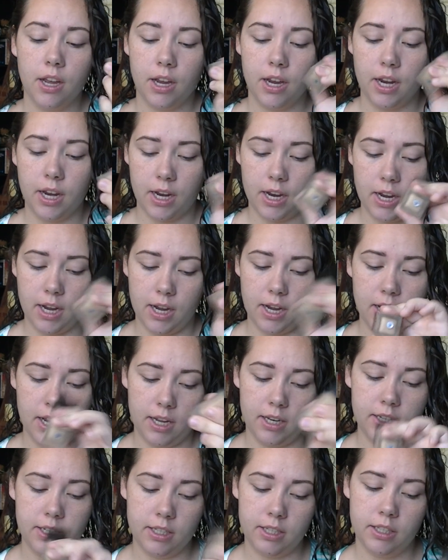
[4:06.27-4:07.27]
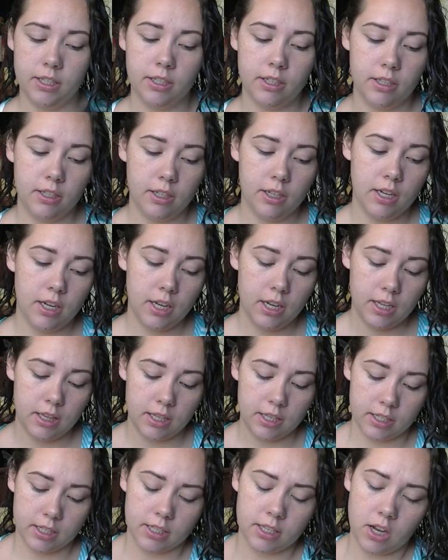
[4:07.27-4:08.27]
And
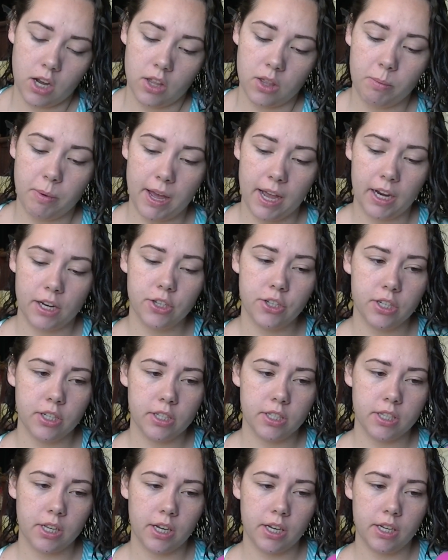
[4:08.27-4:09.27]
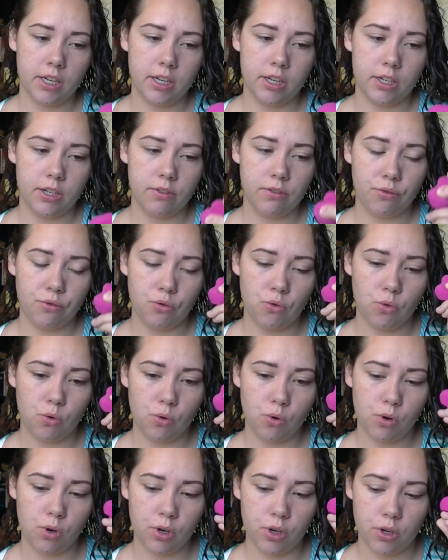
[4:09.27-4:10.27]
this on the packaging said
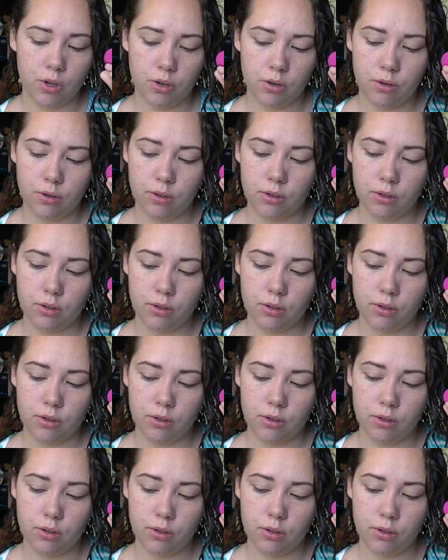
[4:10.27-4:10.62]
for